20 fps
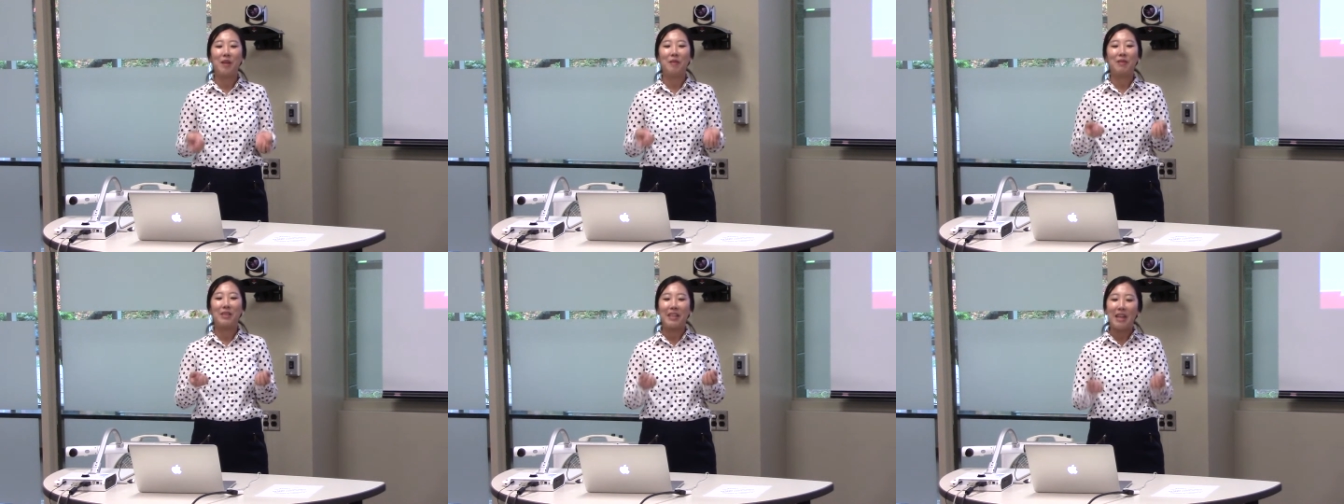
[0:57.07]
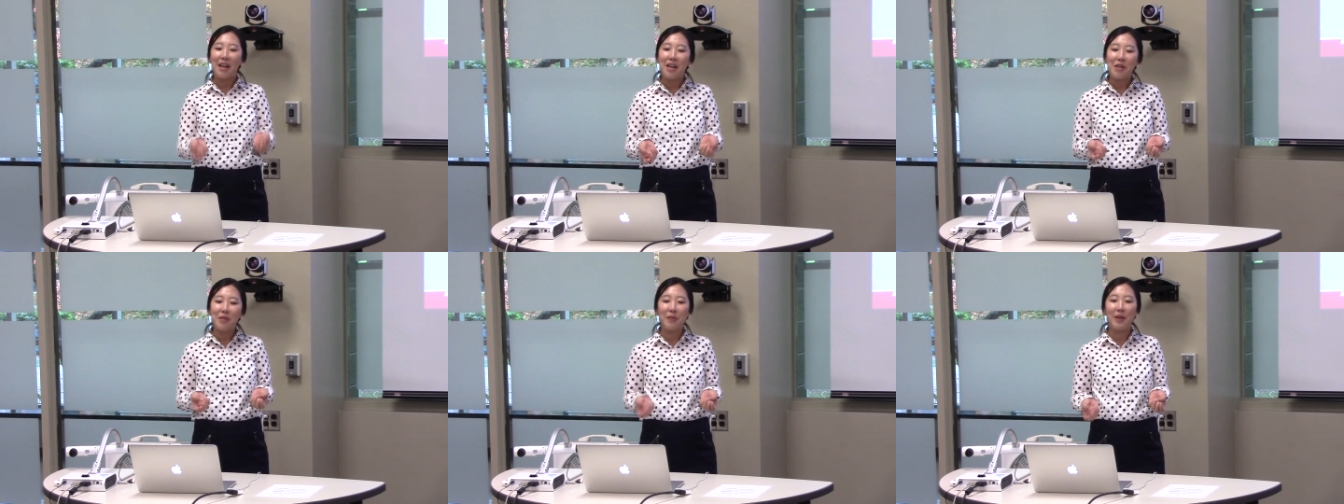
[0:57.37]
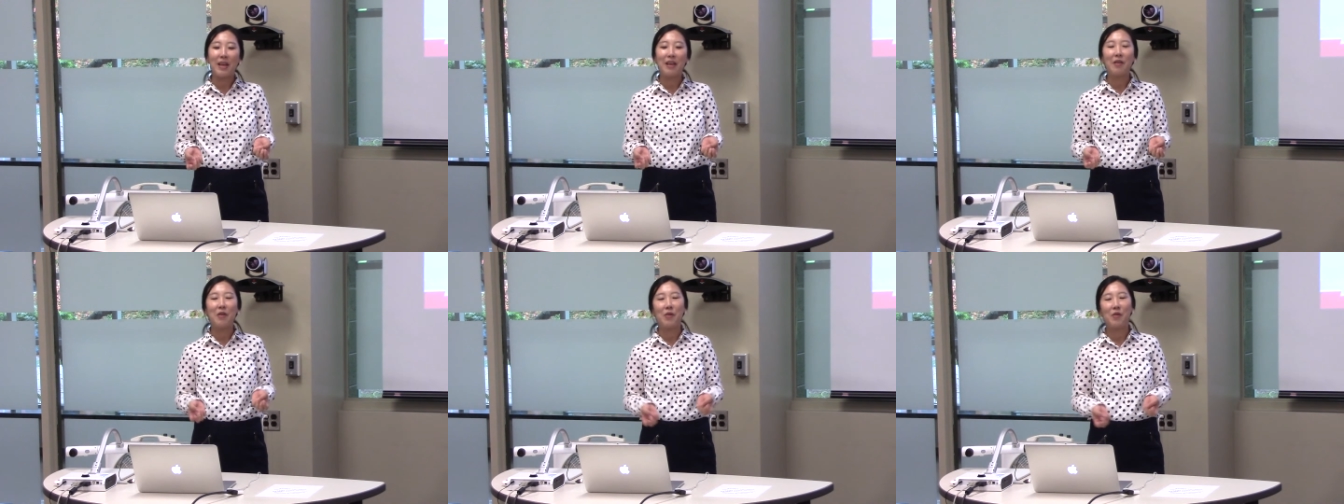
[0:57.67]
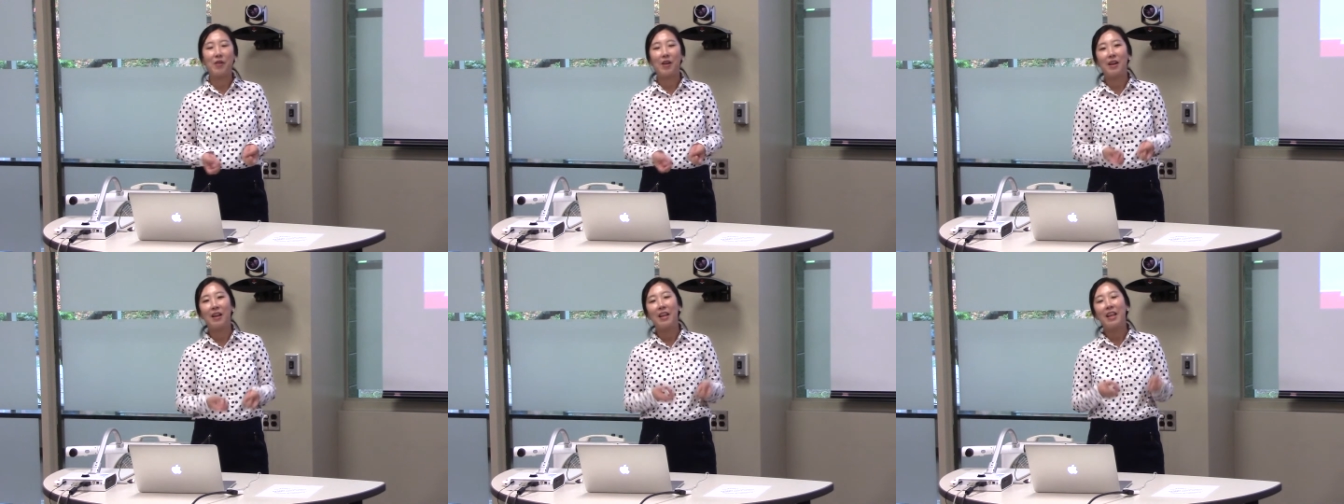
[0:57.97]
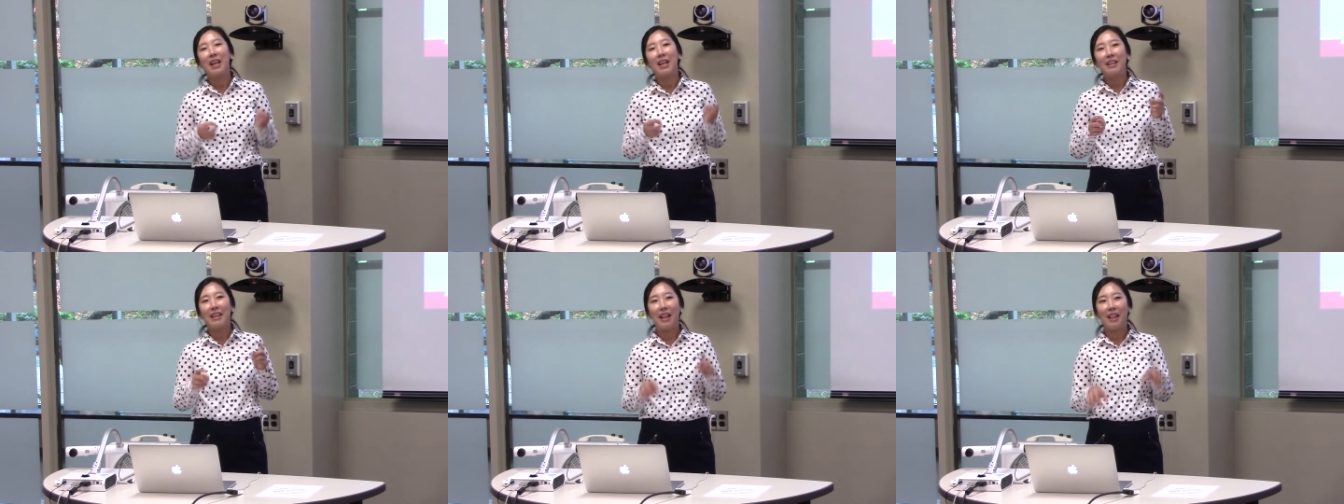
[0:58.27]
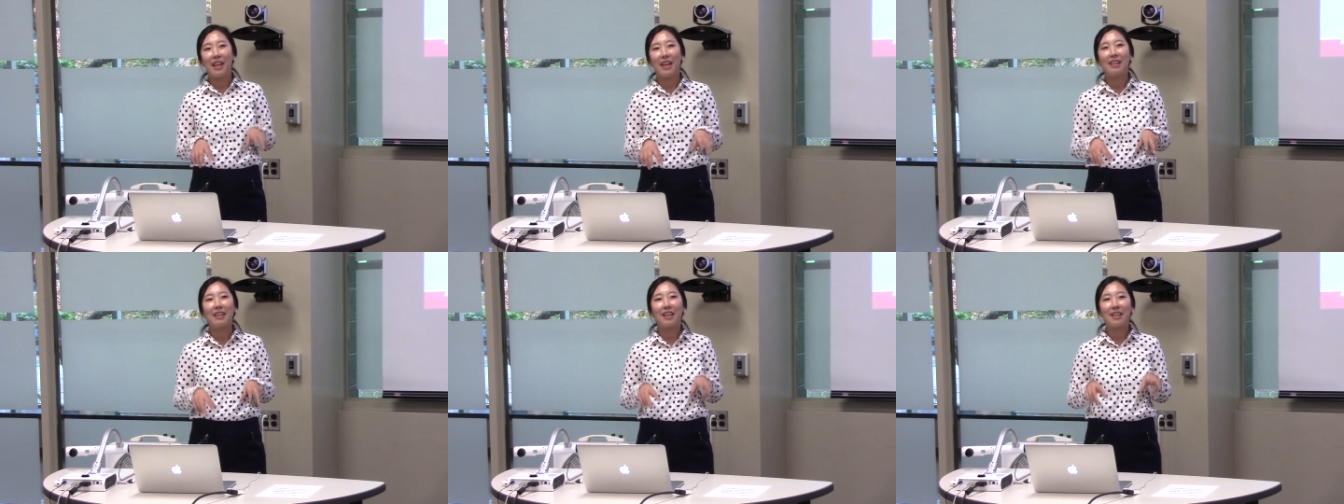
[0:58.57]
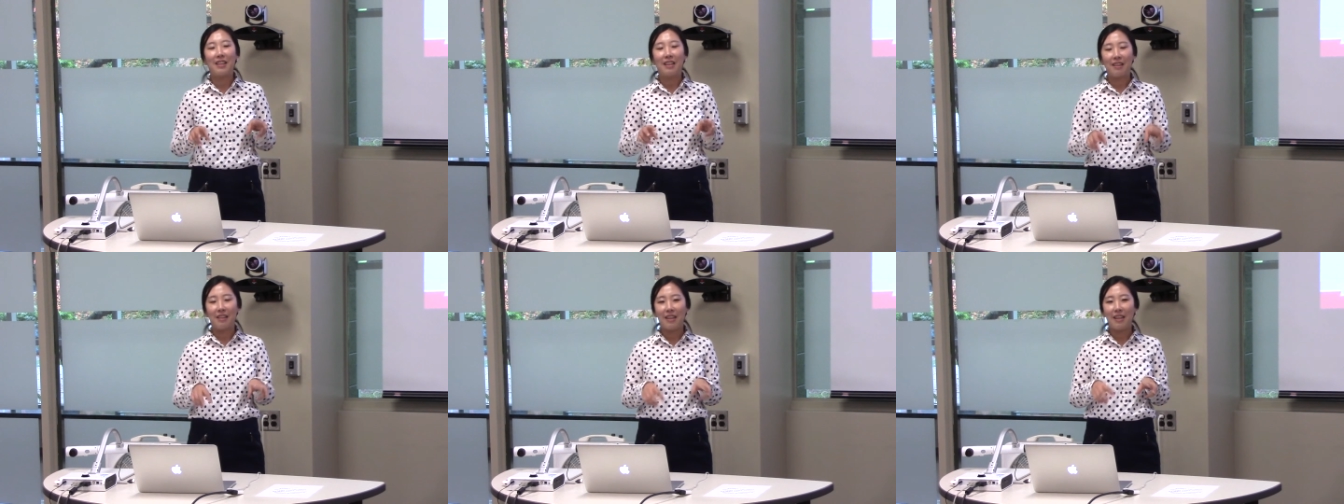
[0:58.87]
solving or the relating
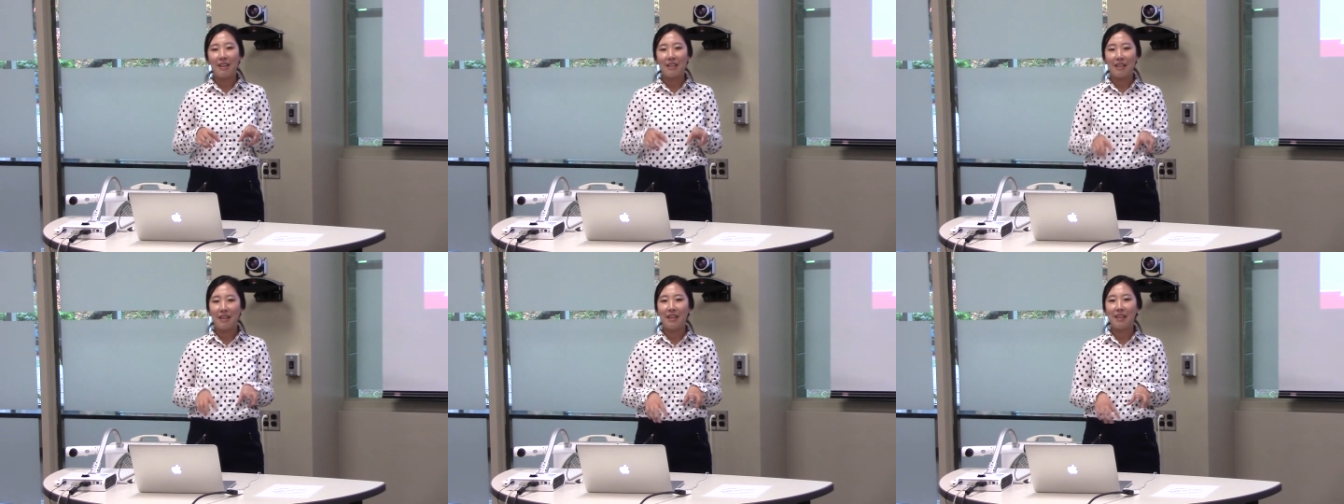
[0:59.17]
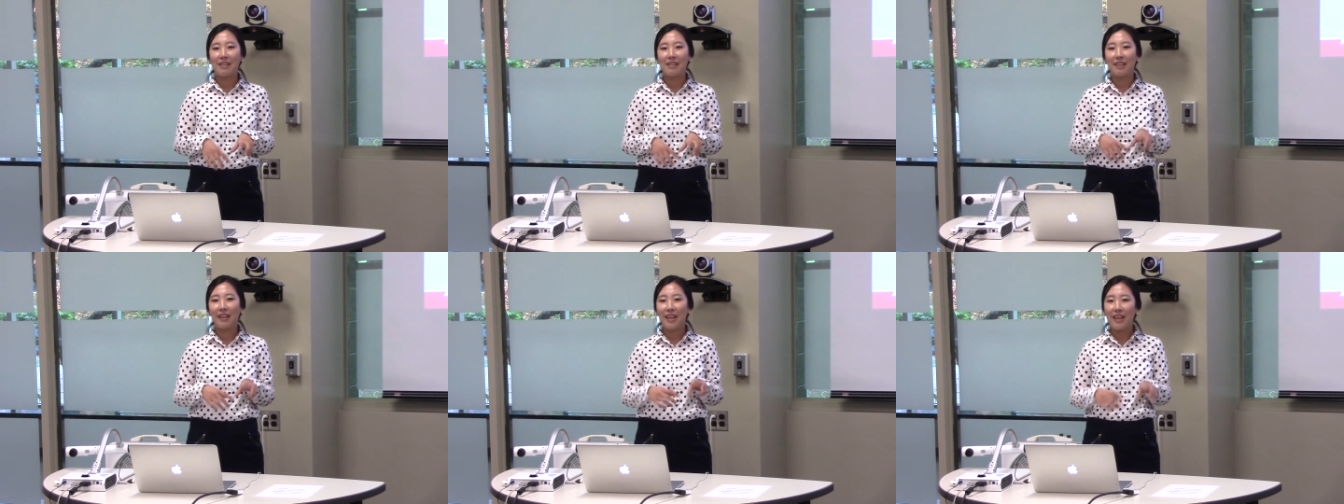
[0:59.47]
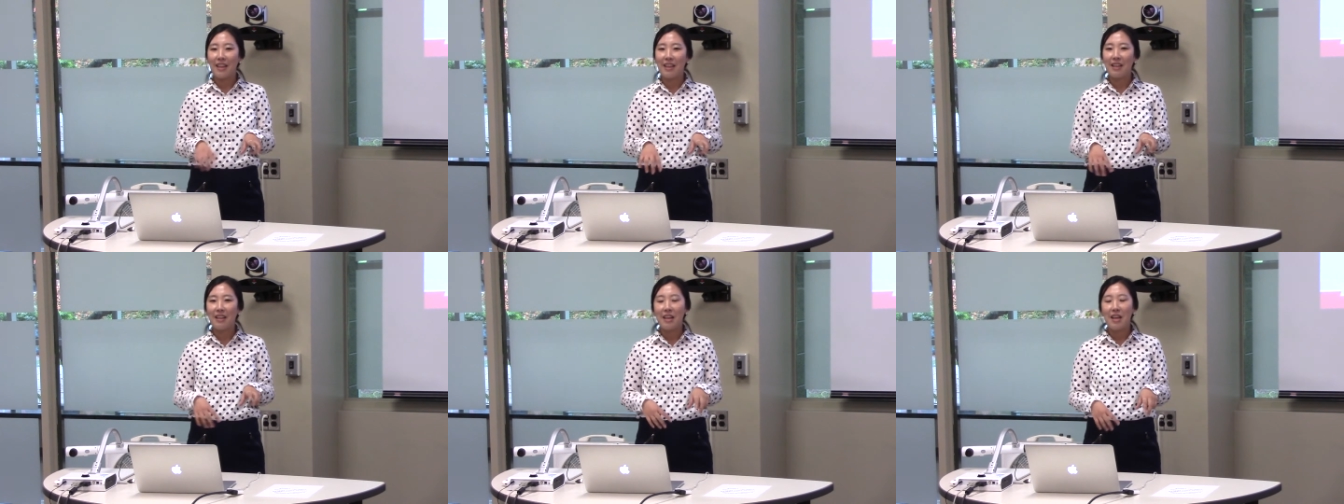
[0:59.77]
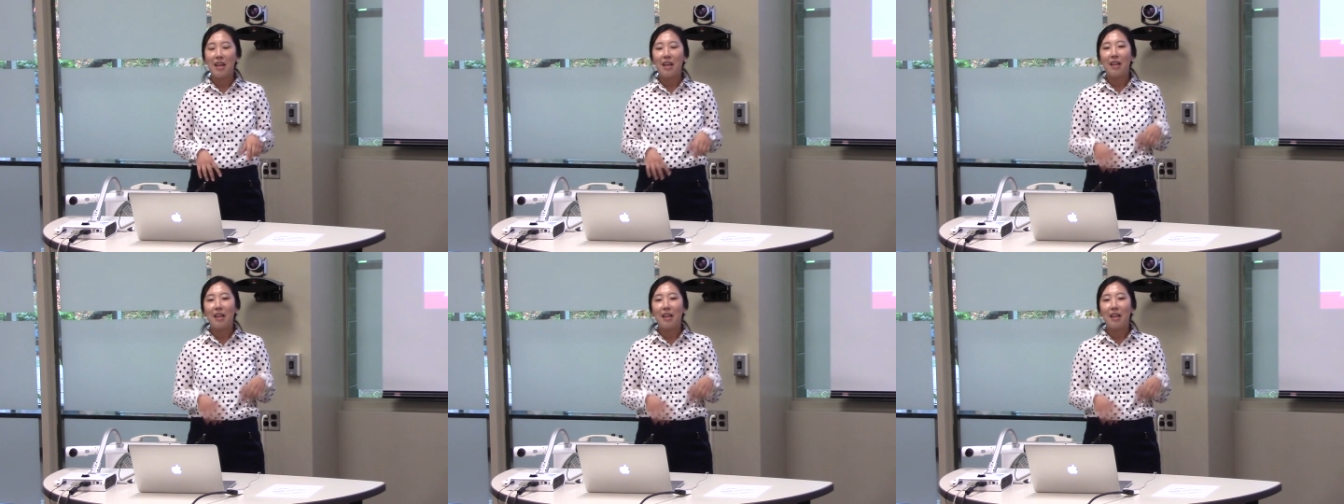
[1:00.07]
decision skill,